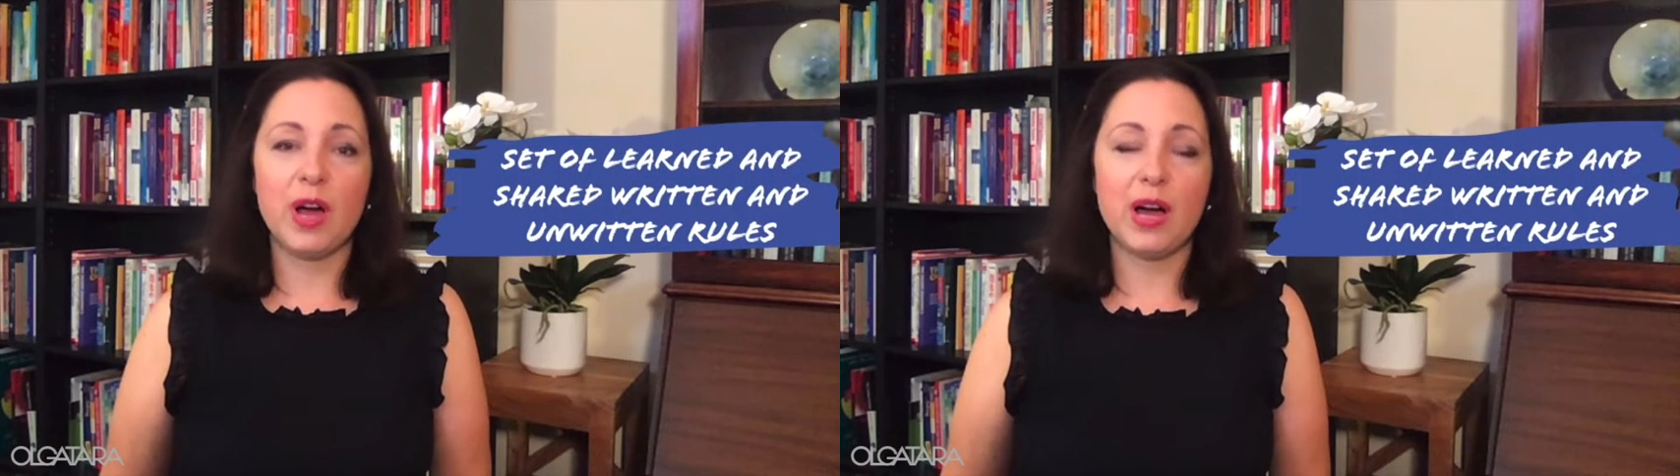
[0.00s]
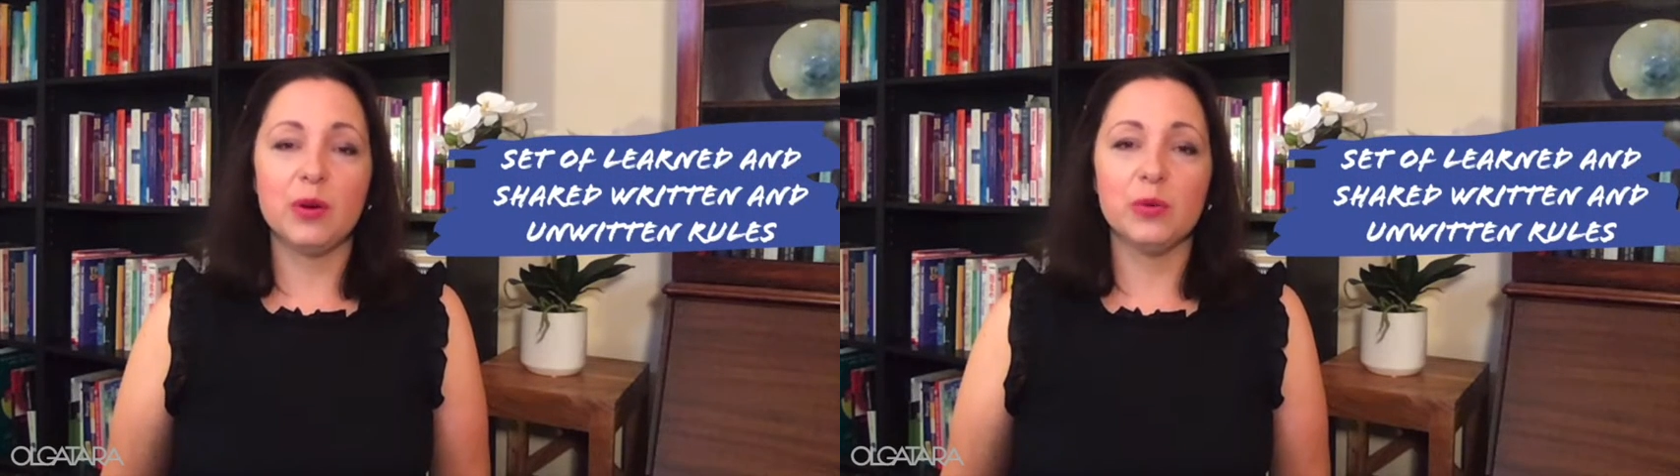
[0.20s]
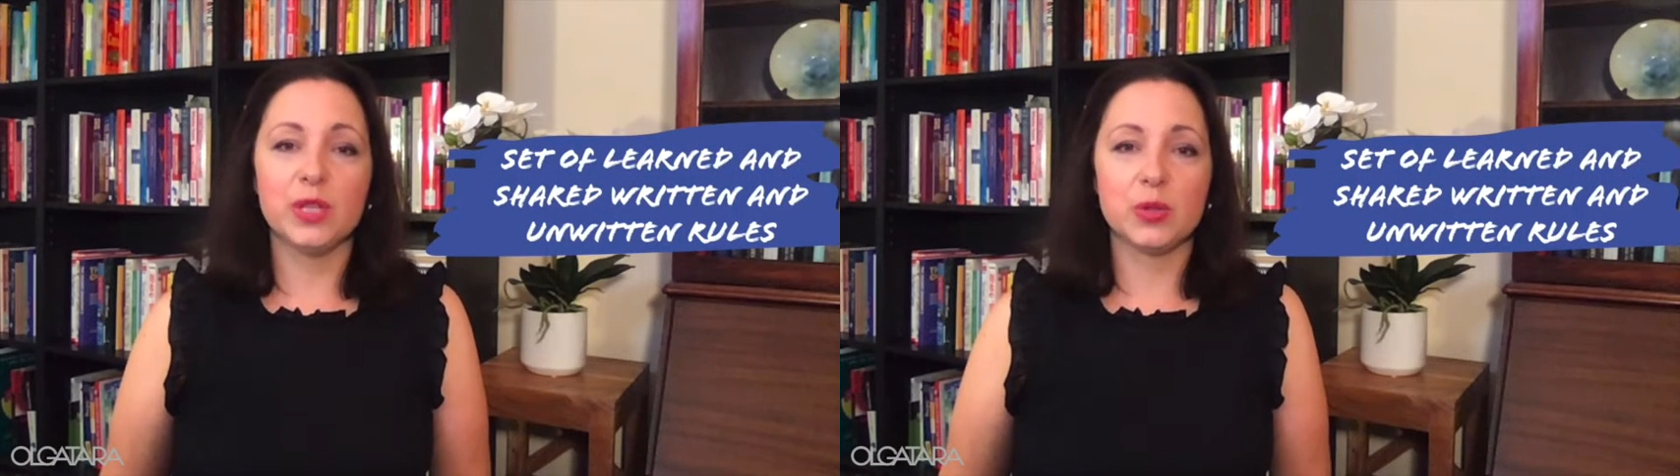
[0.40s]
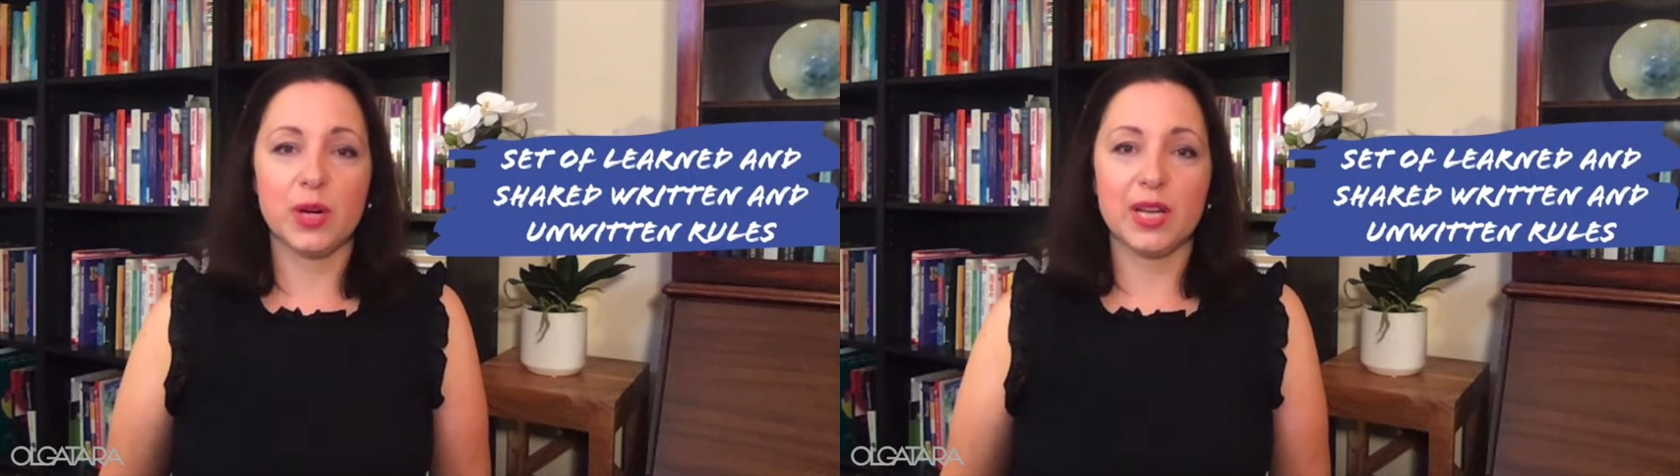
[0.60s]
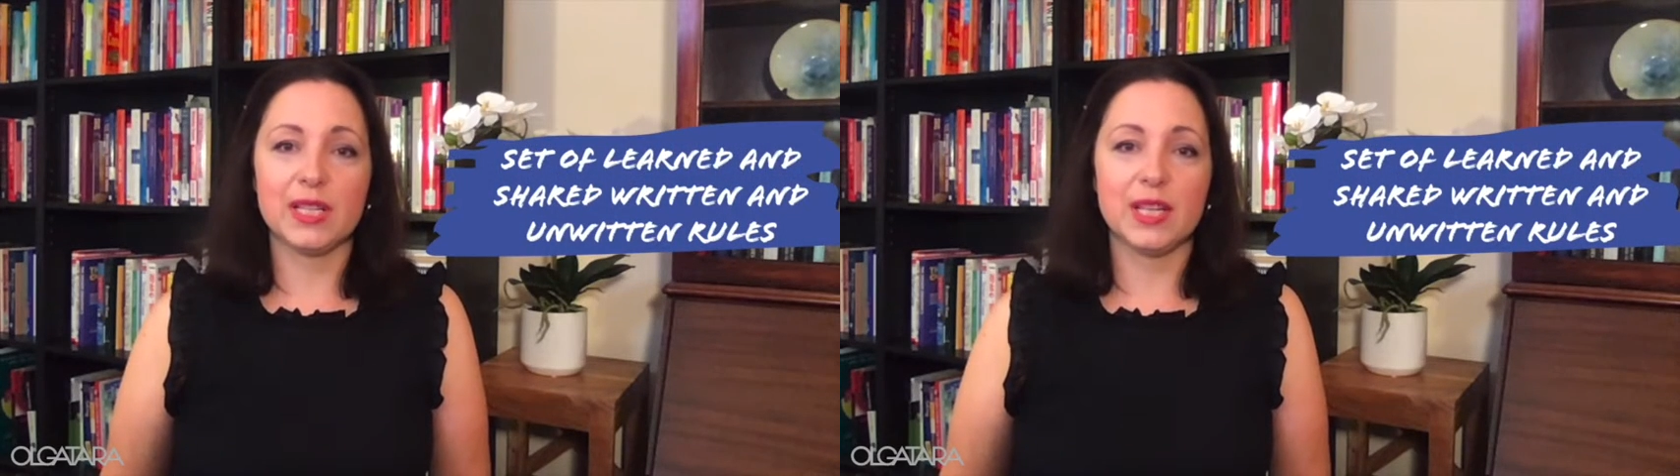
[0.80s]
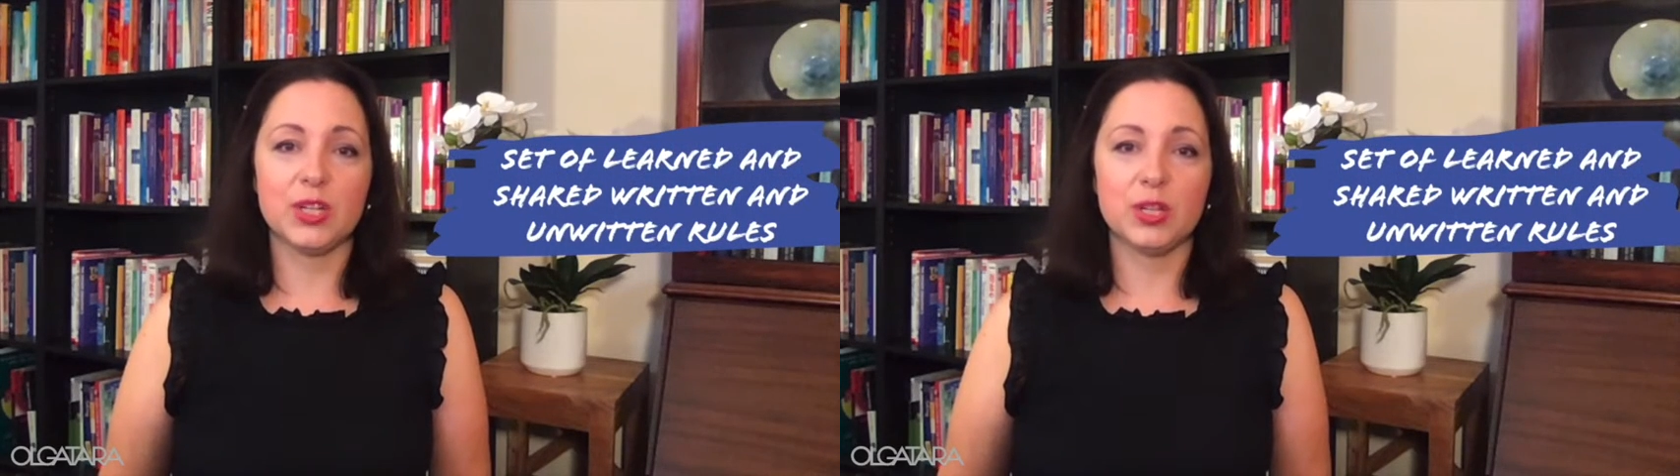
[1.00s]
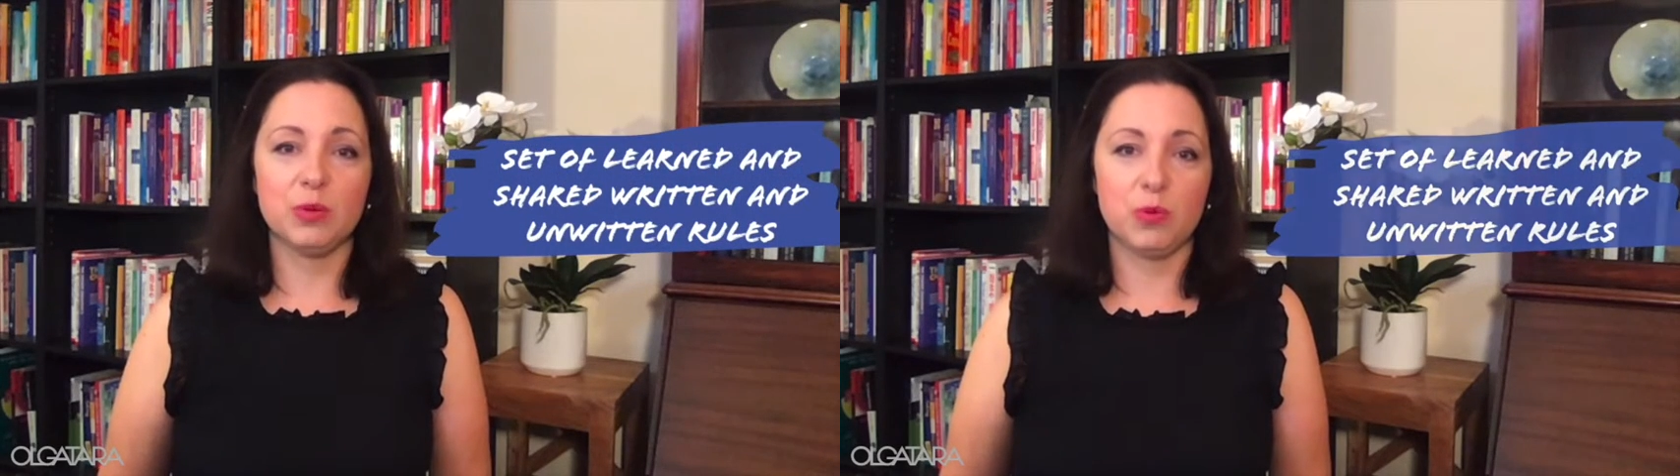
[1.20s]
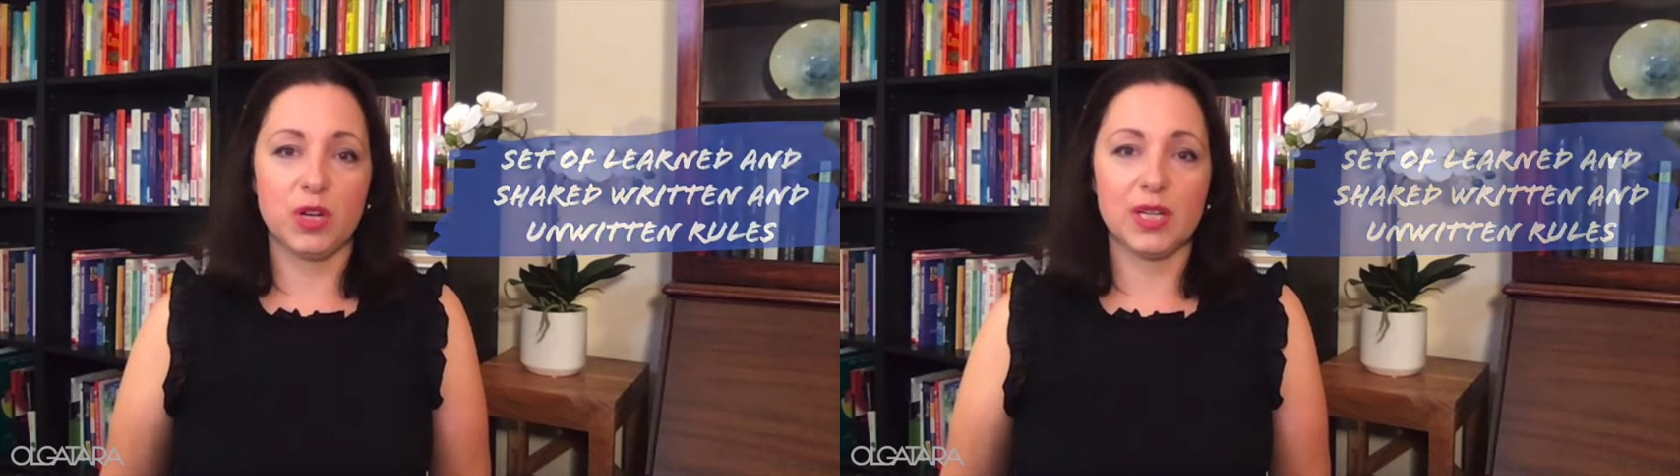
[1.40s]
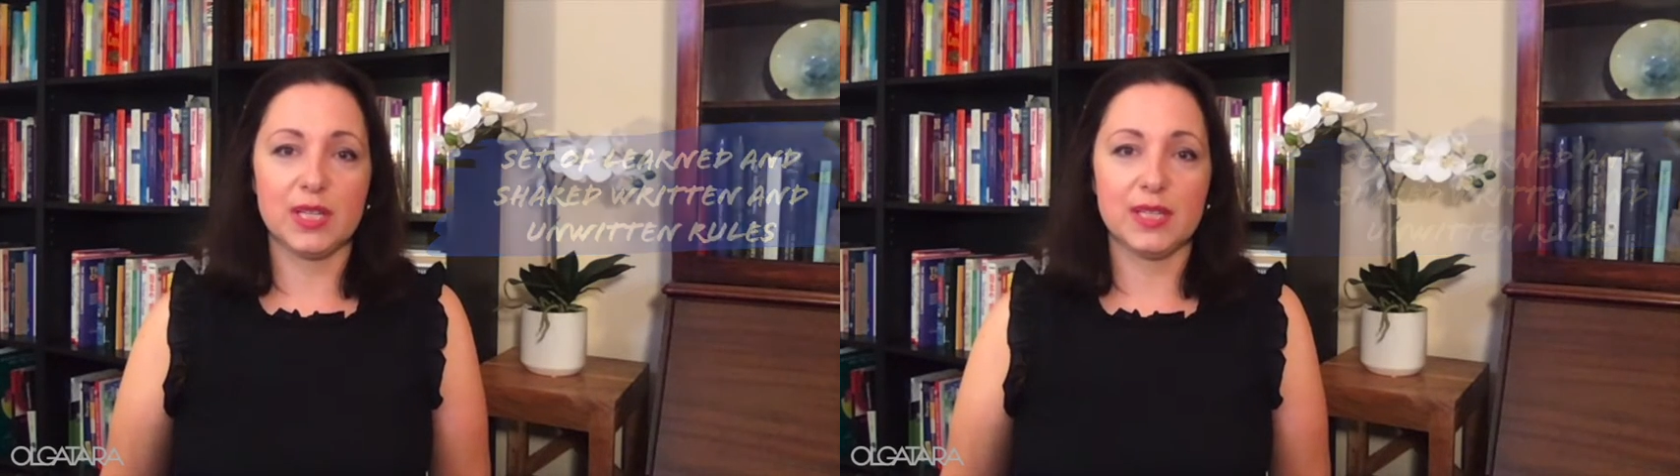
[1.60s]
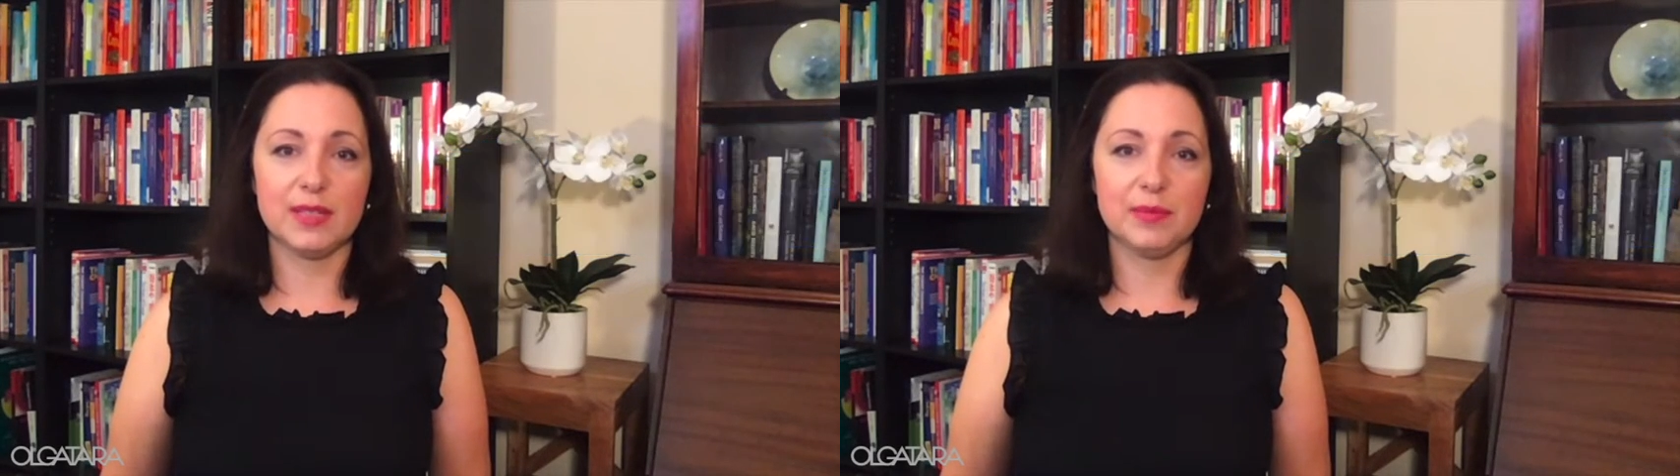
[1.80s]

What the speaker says: how this organization works?